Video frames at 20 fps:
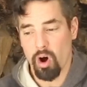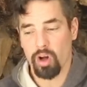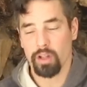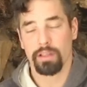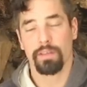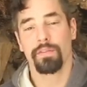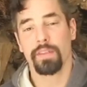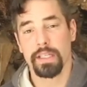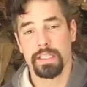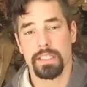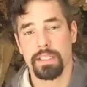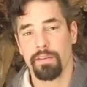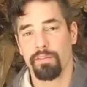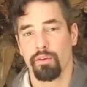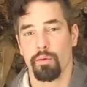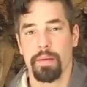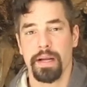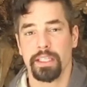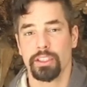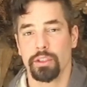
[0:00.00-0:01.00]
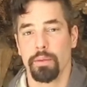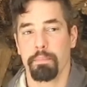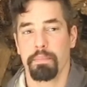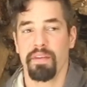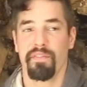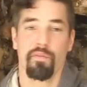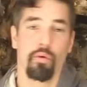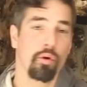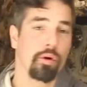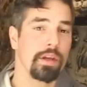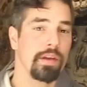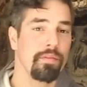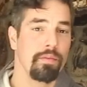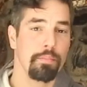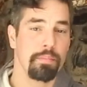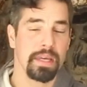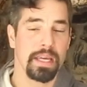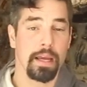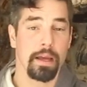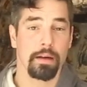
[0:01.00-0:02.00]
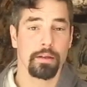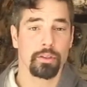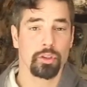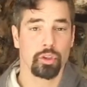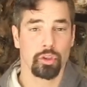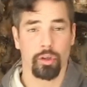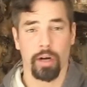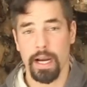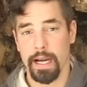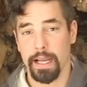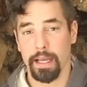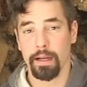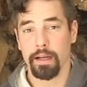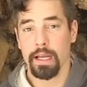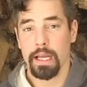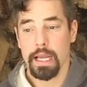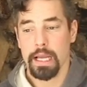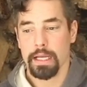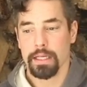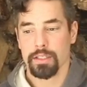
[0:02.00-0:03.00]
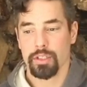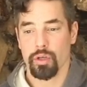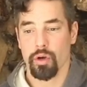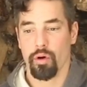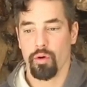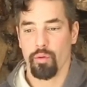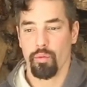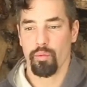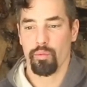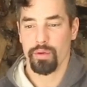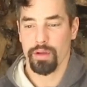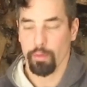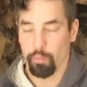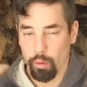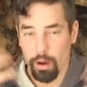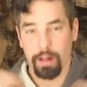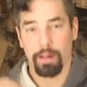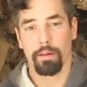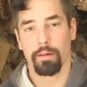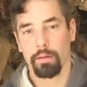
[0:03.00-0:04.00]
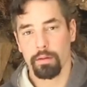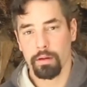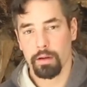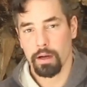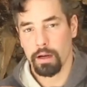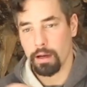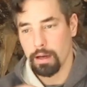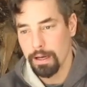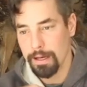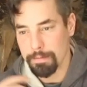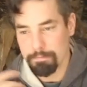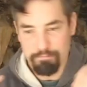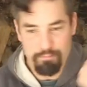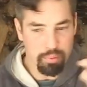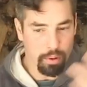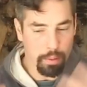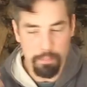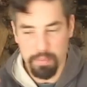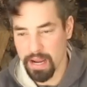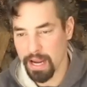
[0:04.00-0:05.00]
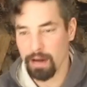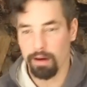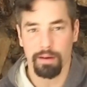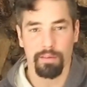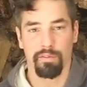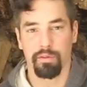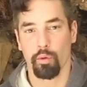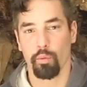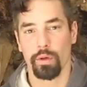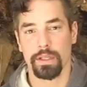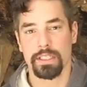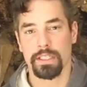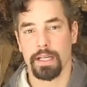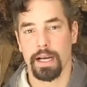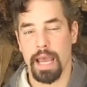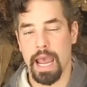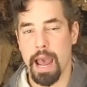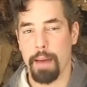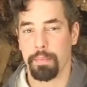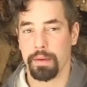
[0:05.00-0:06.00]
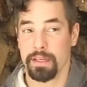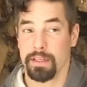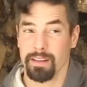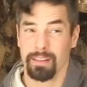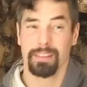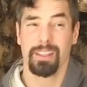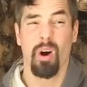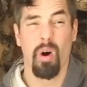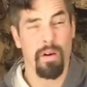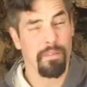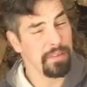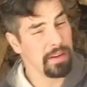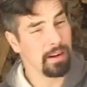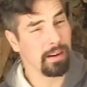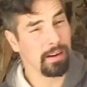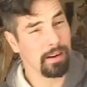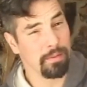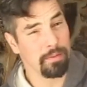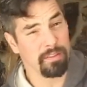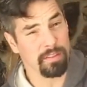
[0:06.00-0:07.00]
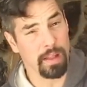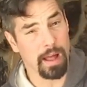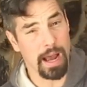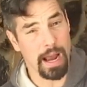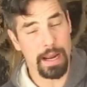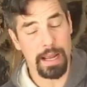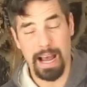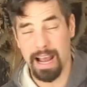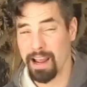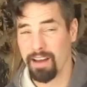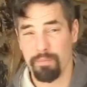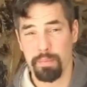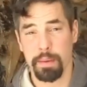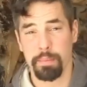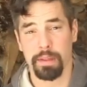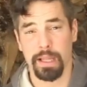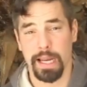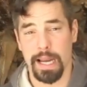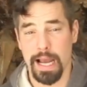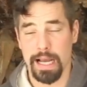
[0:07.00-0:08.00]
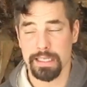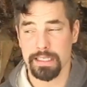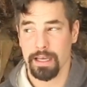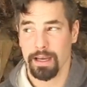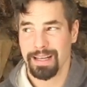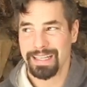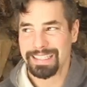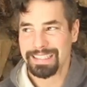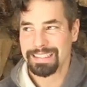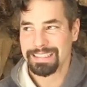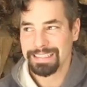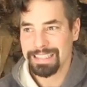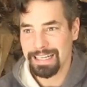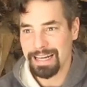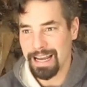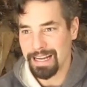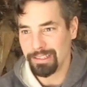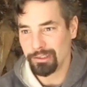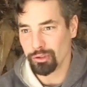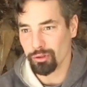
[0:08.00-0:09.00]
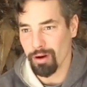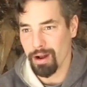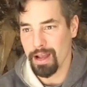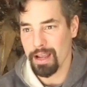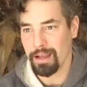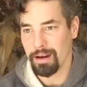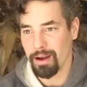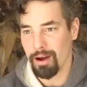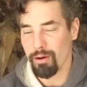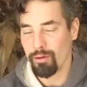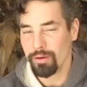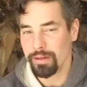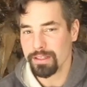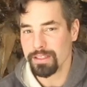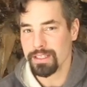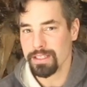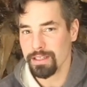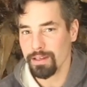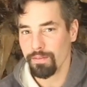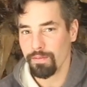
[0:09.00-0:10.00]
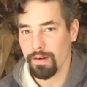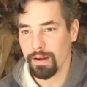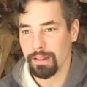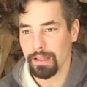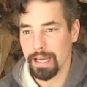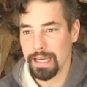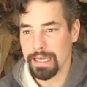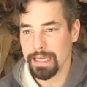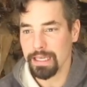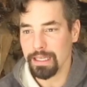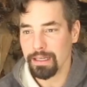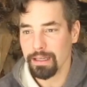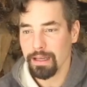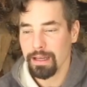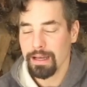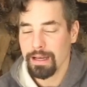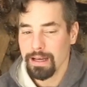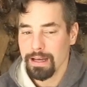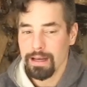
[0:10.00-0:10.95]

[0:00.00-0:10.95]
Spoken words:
all of this information before you even begin training, so you're well prepared for what's gonna happen. You'll know if you're gonna fly. I have people that ask, can I try it out and see if I like it?